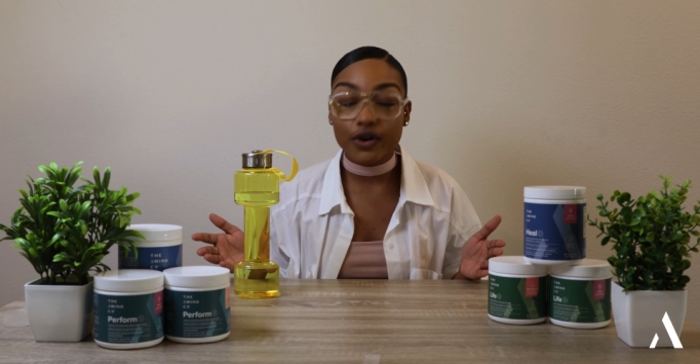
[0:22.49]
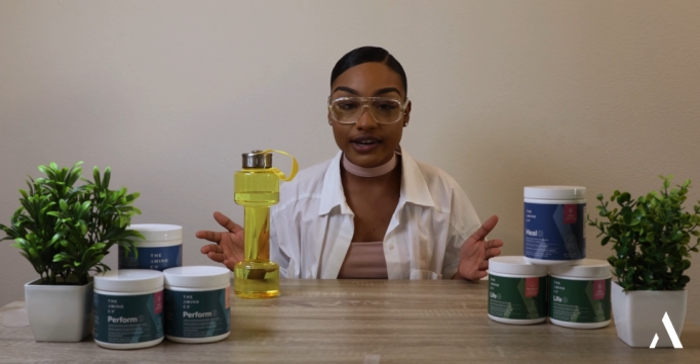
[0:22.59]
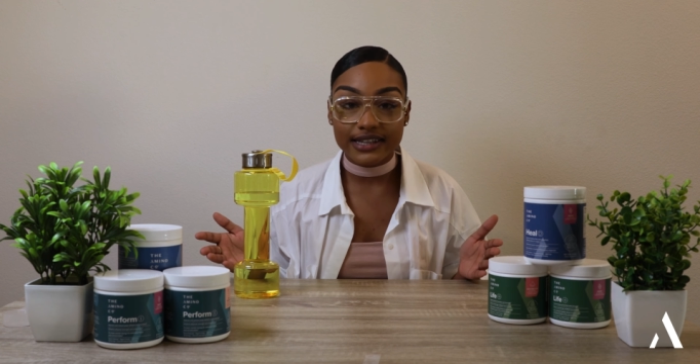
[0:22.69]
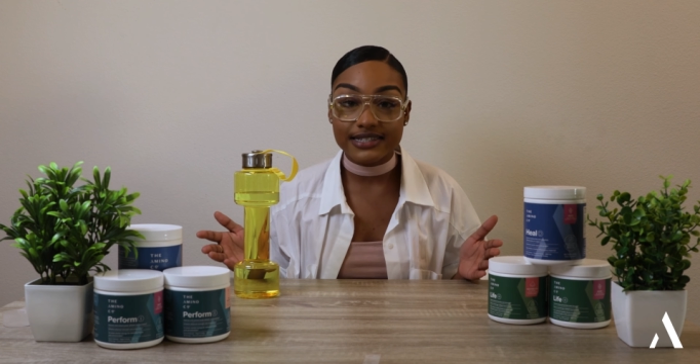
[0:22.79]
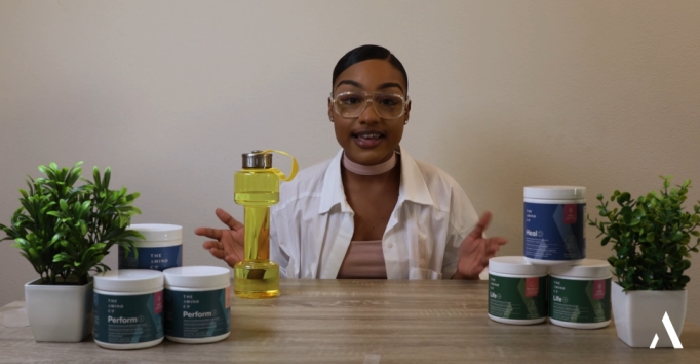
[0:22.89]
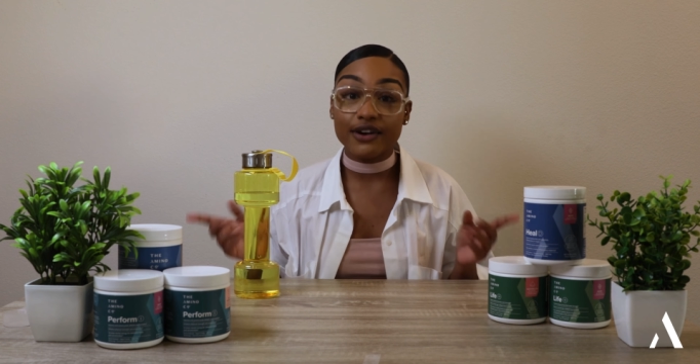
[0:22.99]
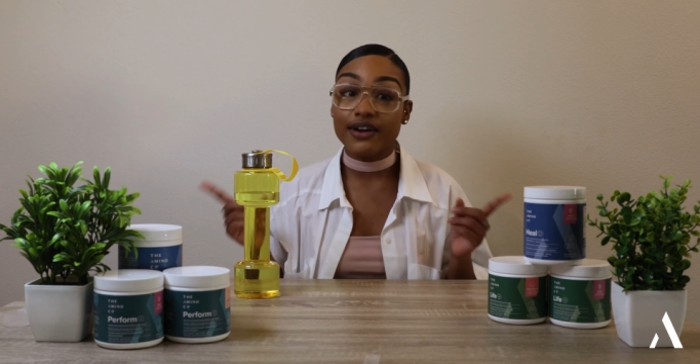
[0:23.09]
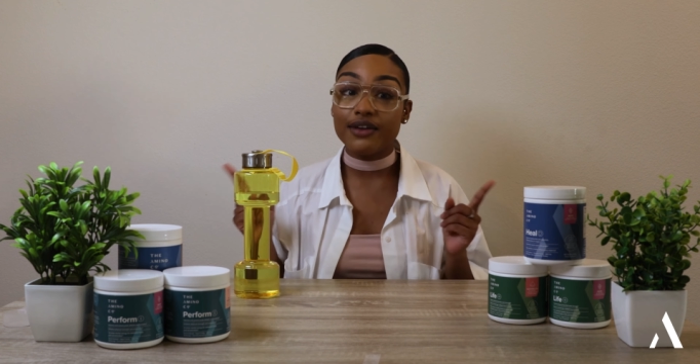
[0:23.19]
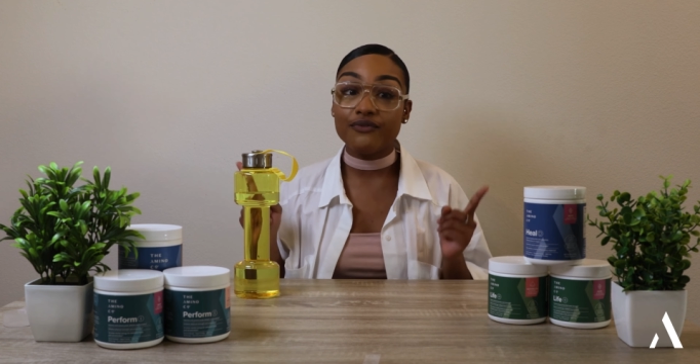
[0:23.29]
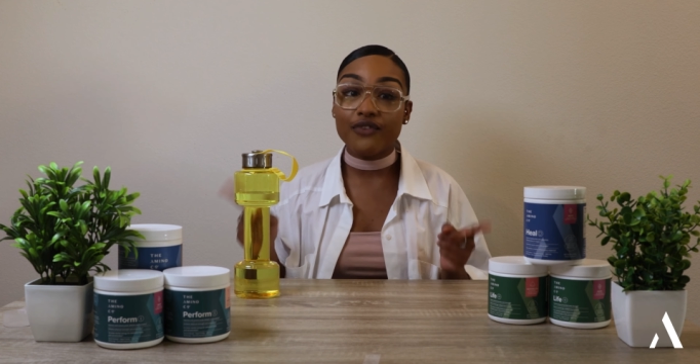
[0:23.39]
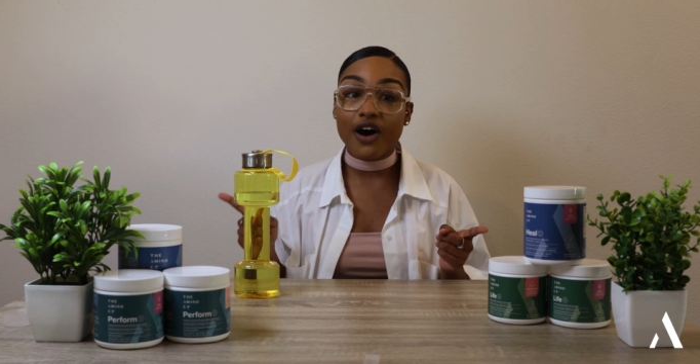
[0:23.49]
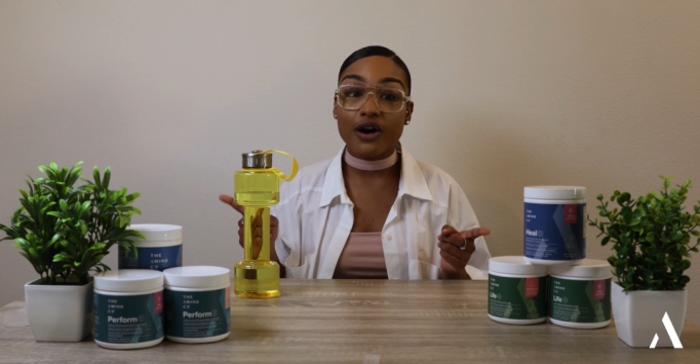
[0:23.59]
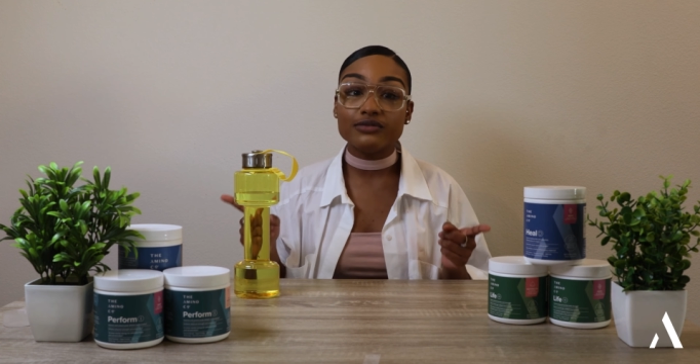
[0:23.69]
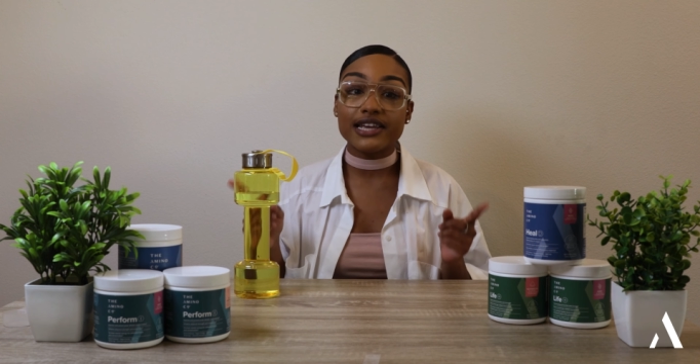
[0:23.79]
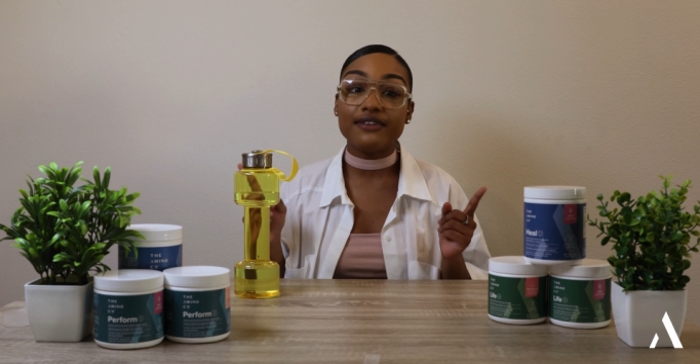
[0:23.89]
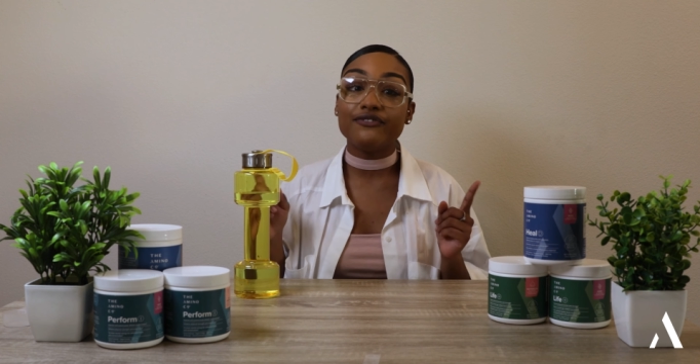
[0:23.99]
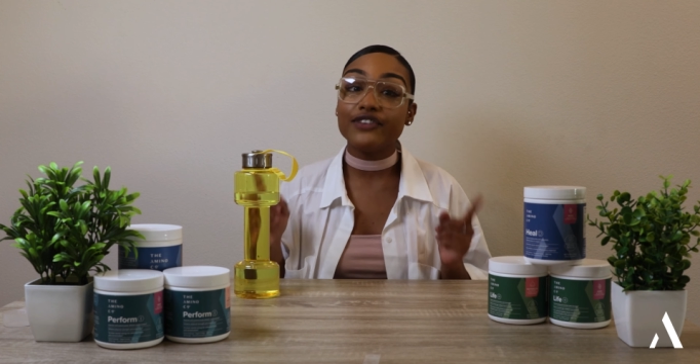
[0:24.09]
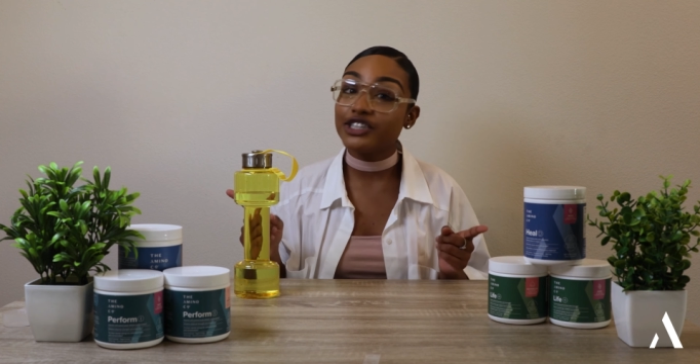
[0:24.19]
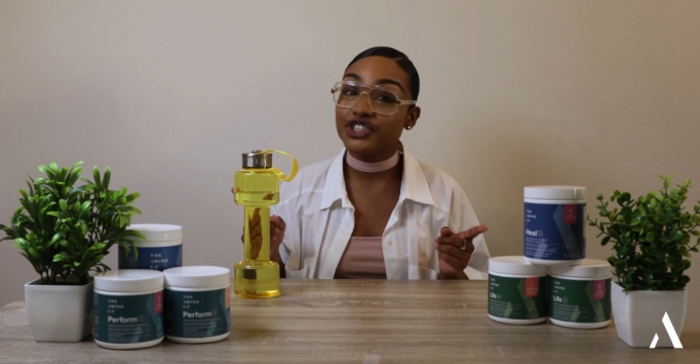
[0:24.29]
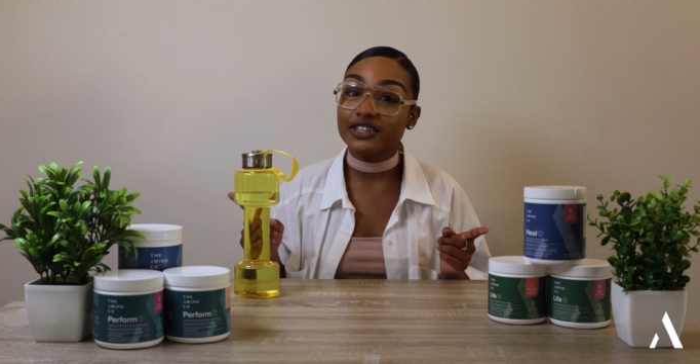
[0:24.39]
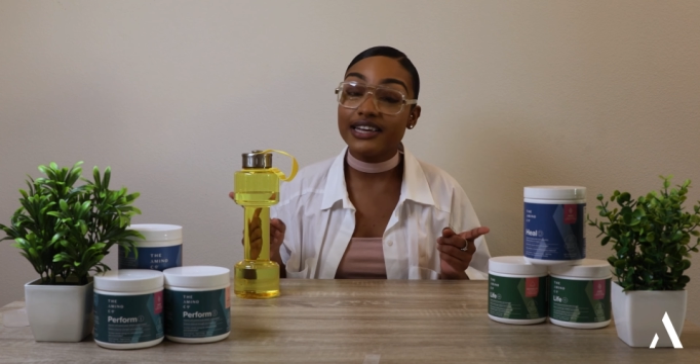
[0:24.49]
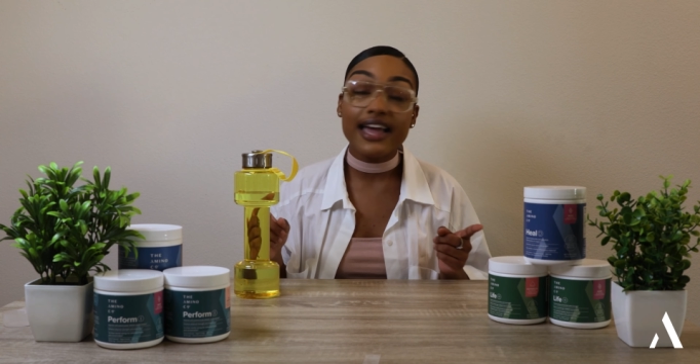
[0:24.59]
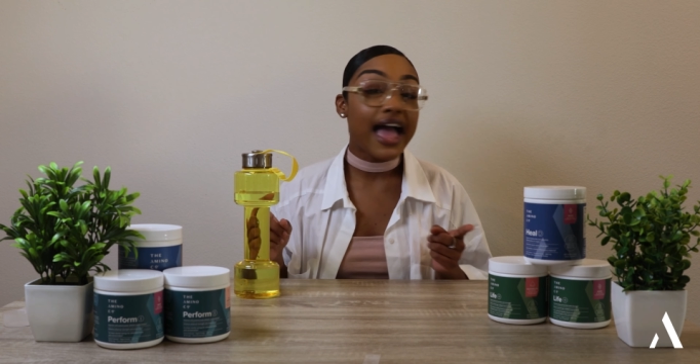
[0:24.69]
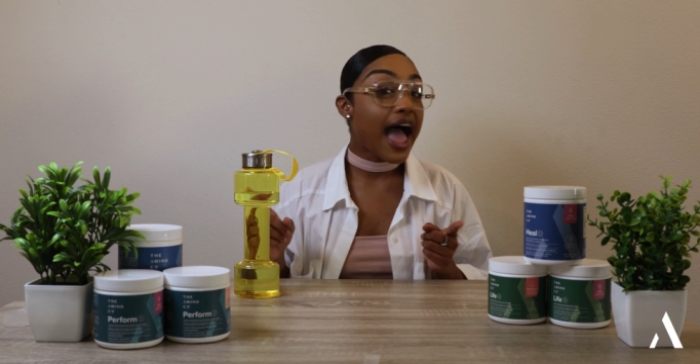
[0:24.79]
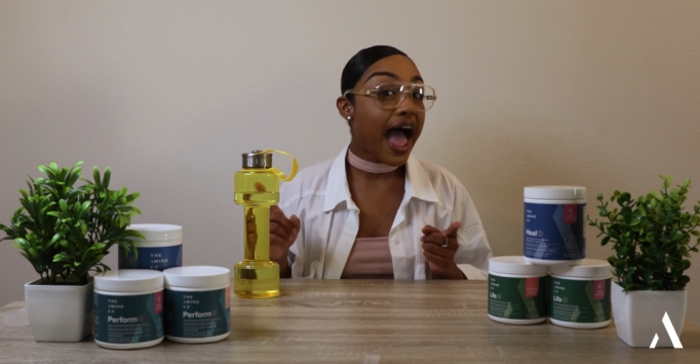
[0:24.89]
organs that are involved in virtually